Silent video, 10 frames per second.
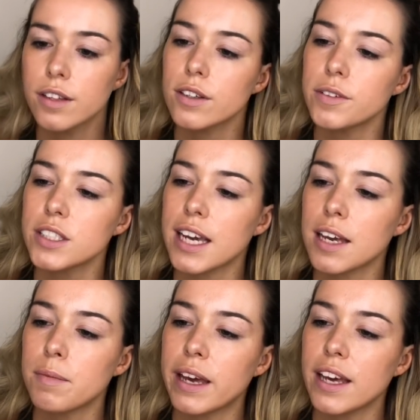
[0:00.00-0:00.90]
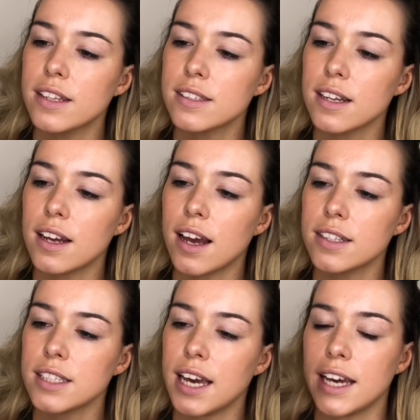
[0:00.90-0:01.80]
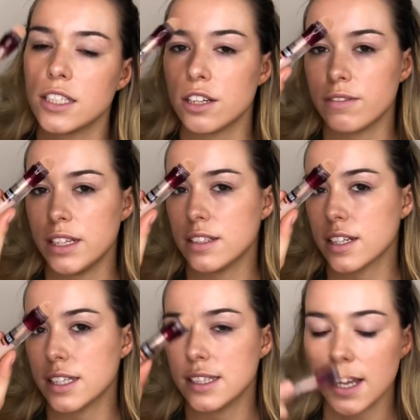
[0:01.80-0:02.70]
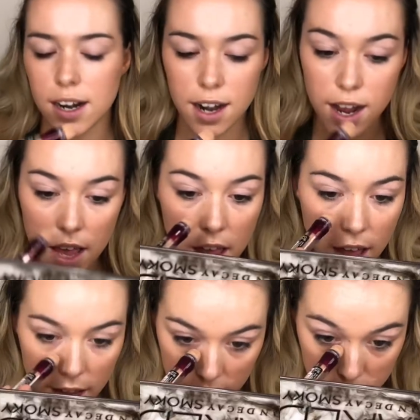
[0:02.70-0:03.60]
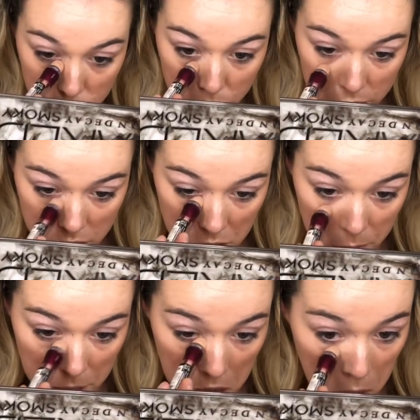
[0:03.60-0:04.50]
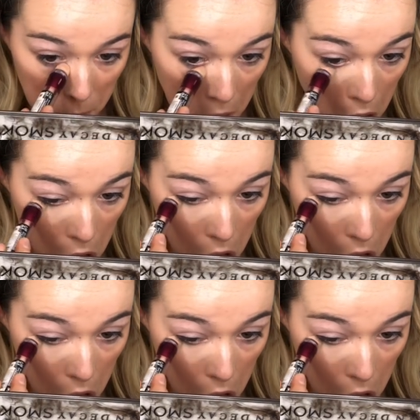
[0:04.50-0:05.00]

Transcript: So I'm just taking my instant anti-age eraser concealer and I've just twisted it up a little bit.